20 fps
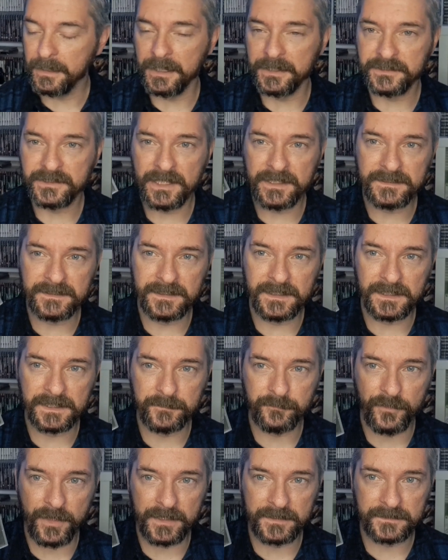Chase the
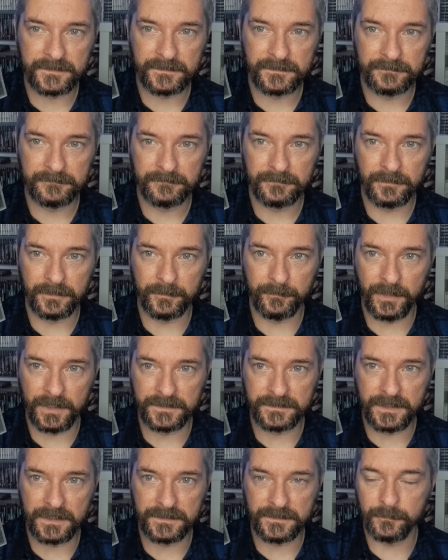Express on the
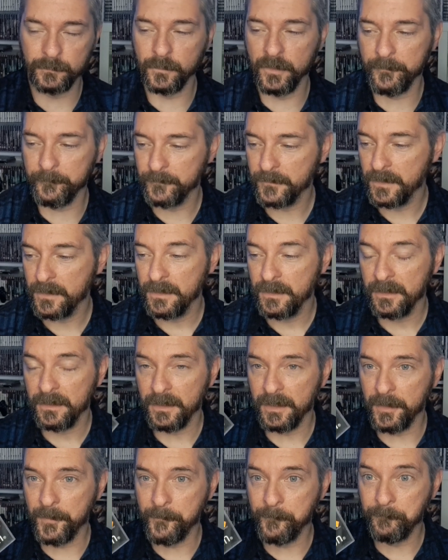PlayStation
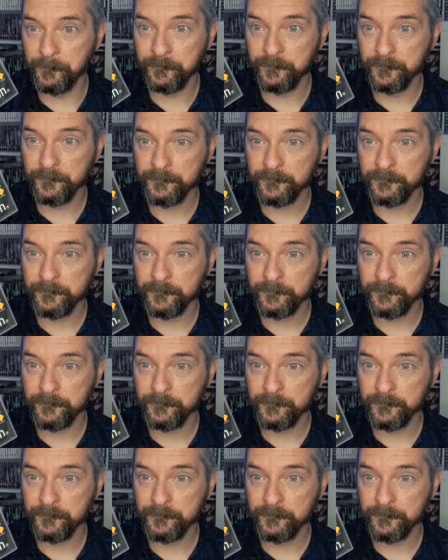1.